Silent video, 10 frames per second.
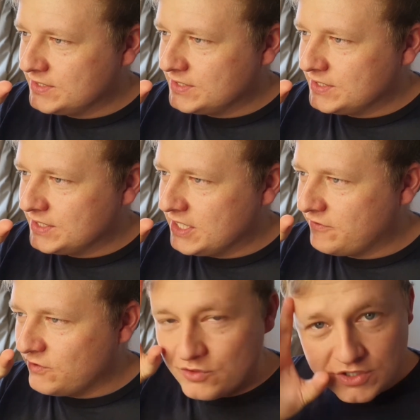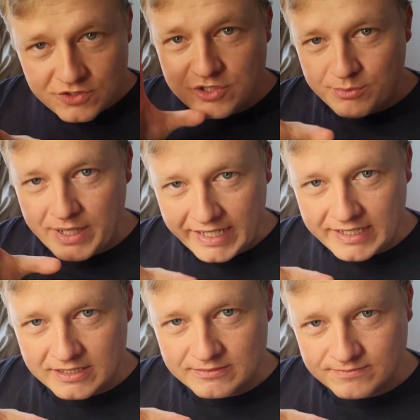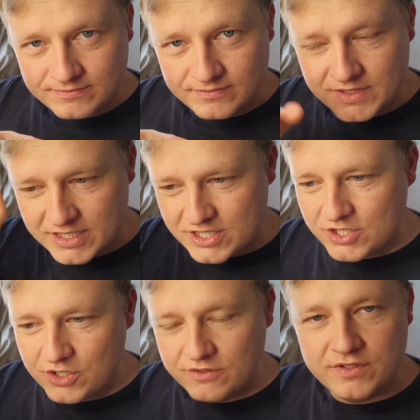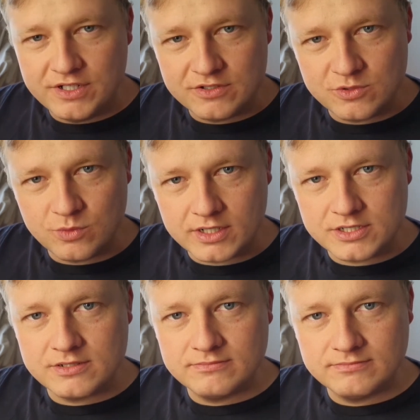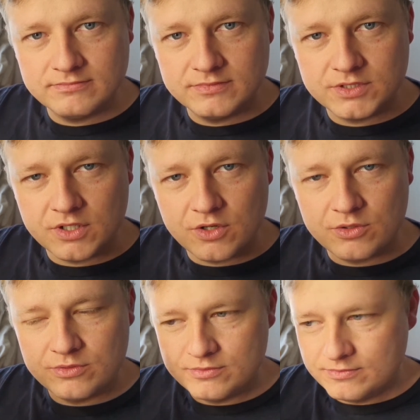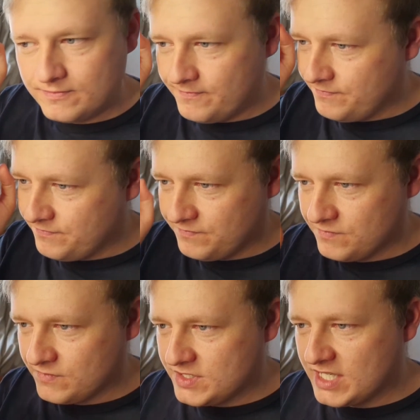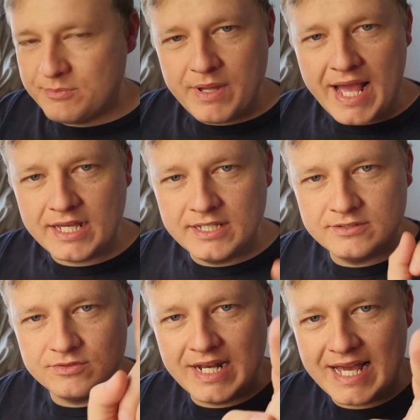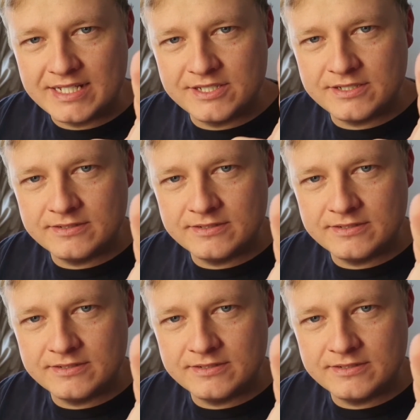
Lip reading: if you're new to Blender, this is a good video to watch. So sit back, relax,